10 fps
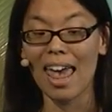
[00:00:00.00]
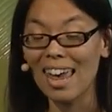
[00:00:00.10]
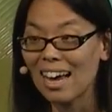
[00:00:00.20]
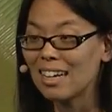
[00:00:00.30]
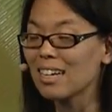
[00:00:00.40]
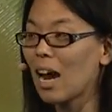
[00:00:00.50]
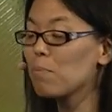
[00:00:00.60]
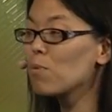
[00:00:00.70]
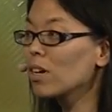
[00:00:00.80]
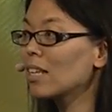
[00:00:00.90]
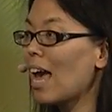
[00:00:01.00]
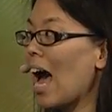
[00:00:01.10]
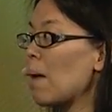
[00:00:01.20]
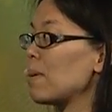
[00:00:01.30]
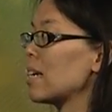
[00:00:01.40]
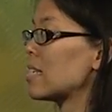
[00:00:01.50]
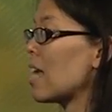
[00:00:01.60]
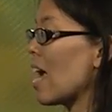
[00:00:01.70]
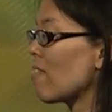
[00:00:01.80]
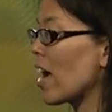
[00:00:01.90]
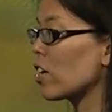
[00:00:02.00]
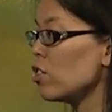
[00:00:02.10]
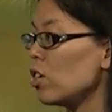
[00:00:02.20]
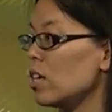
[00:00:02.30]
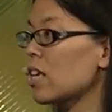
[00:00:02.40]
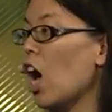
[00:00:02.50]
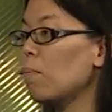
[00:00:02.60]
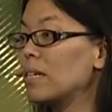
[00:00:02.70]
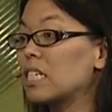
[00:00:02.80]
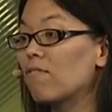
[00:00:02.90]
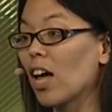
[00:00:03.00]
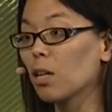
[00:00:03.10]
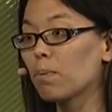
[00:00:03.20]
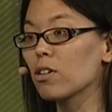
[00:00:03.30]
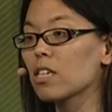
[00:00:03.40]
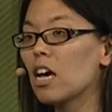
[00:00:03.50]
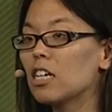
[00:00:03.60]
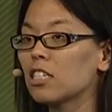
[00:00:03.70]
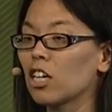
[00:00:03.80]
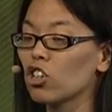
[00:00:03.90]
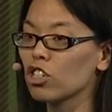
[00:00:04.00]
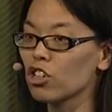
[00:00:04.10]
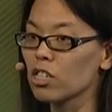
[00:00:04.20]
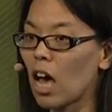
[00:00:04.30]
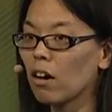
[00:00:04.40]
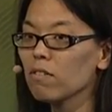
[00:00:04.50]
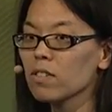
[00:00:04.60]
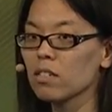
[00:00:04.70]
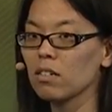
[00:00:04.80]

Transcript: And I'm really happy to say that Google is helping developers, such as yourselves,